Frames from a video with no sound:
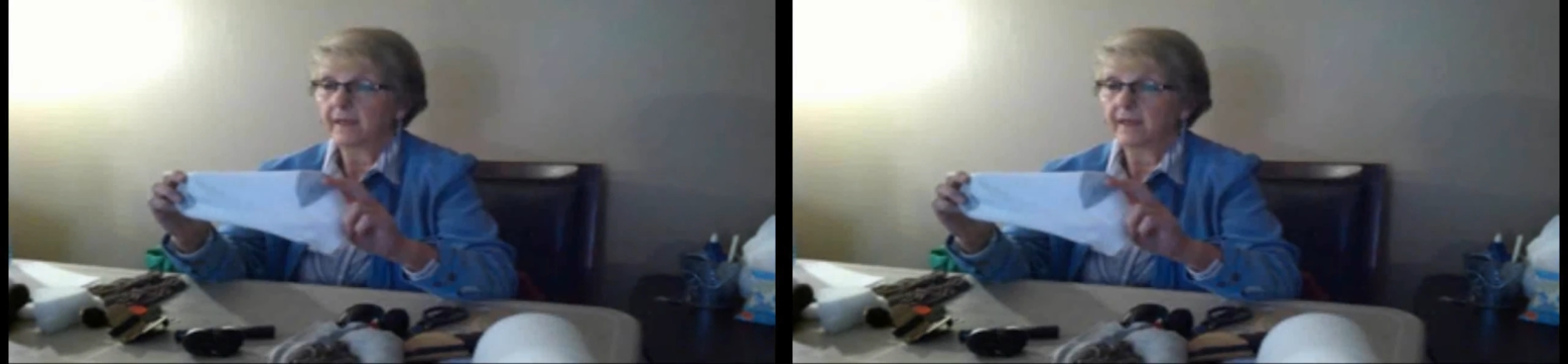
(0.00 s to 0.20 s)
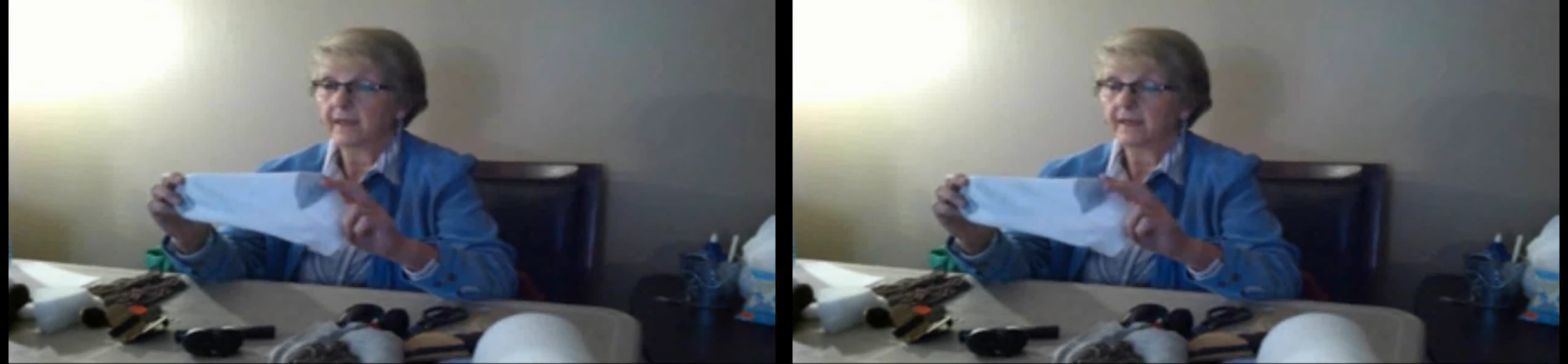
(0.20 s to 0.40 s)

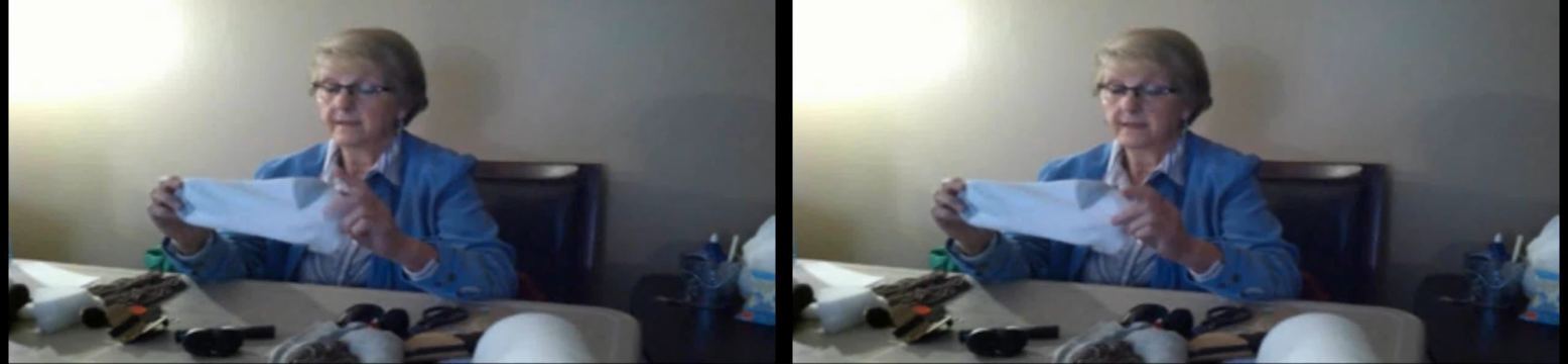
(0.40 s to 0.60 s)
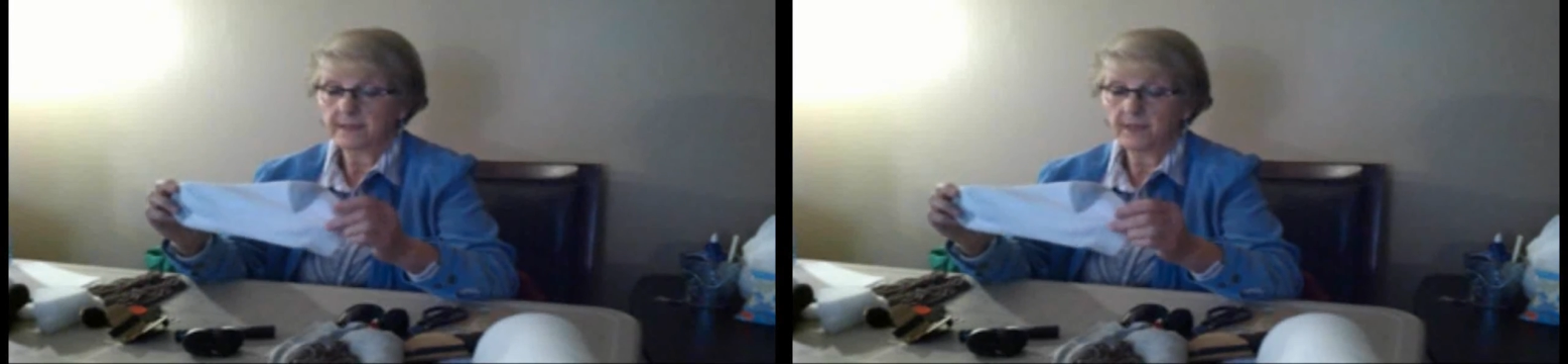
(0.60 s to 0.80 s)

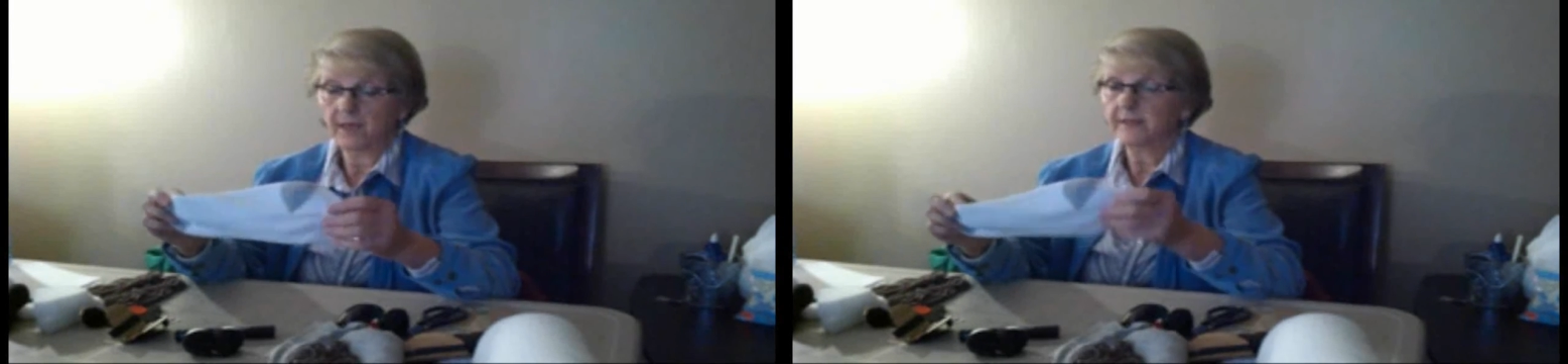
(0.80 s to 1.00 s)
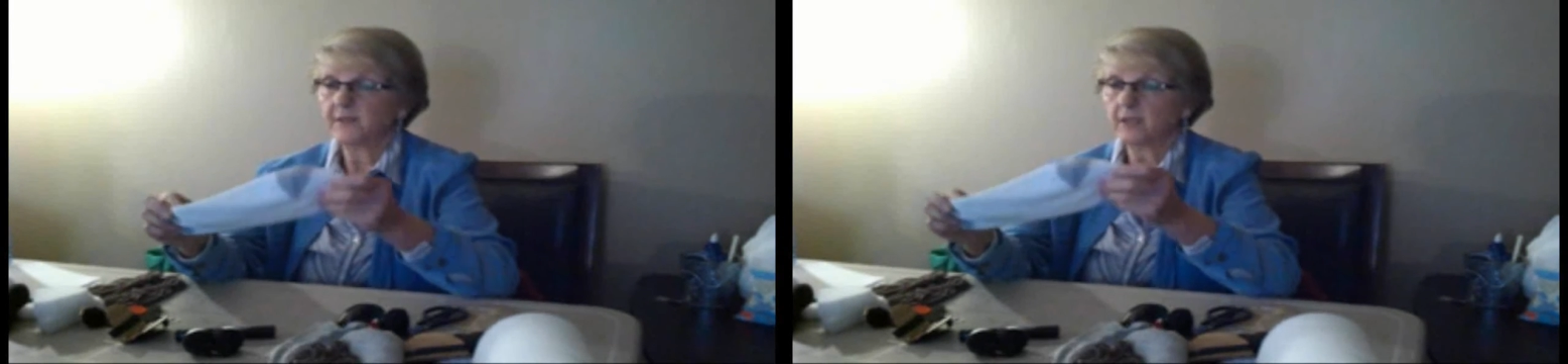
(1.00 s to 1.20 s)
and it's
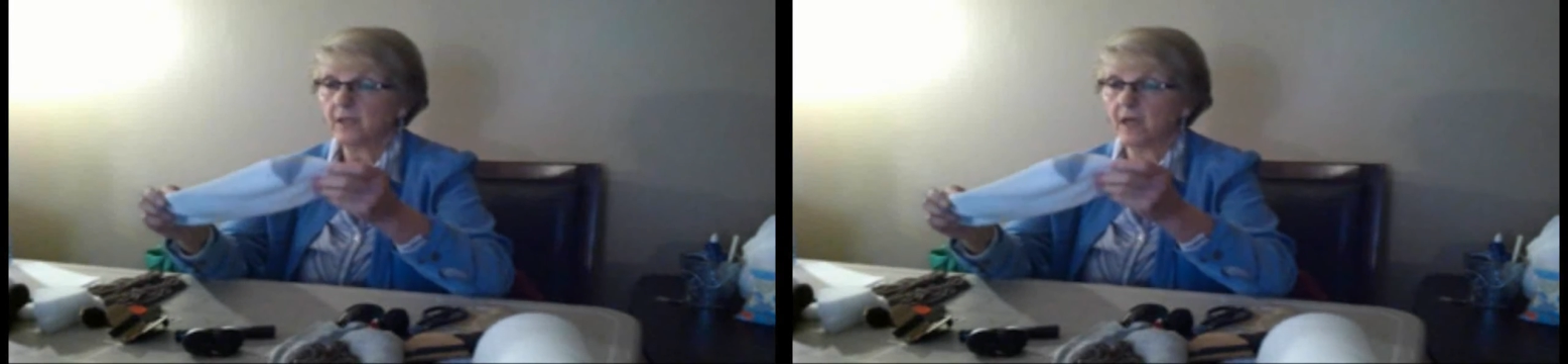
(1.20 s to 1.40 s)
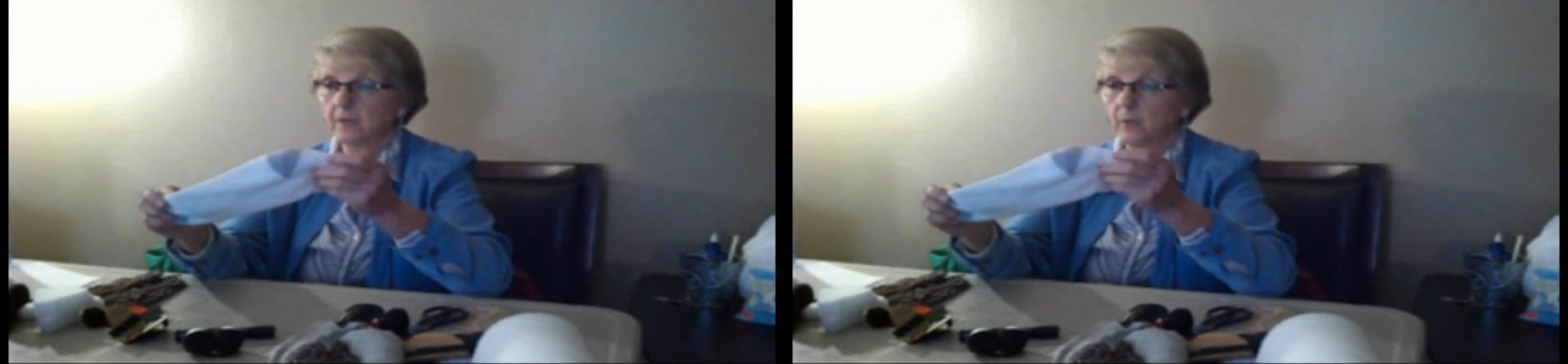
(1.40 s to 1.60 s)
not even a
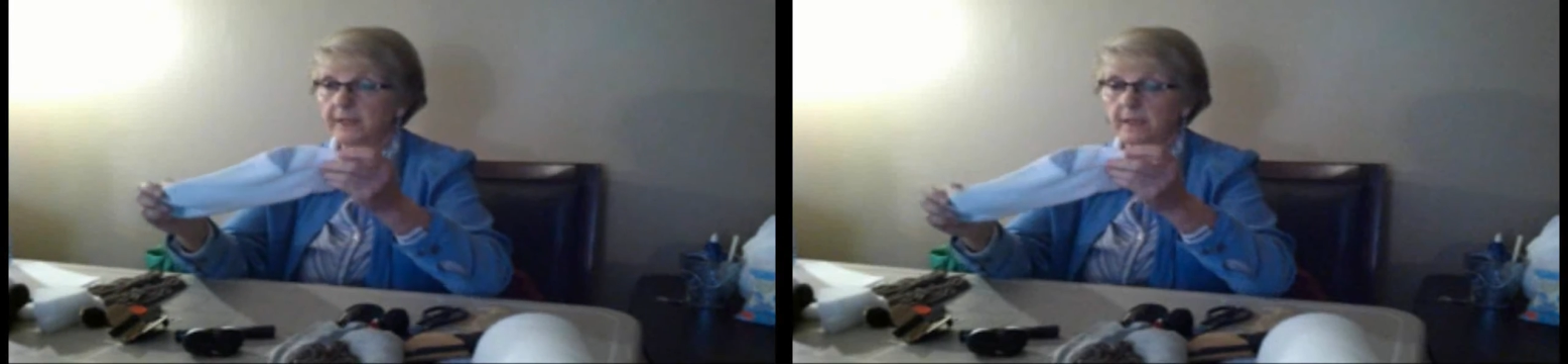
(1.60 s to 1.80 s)
long one.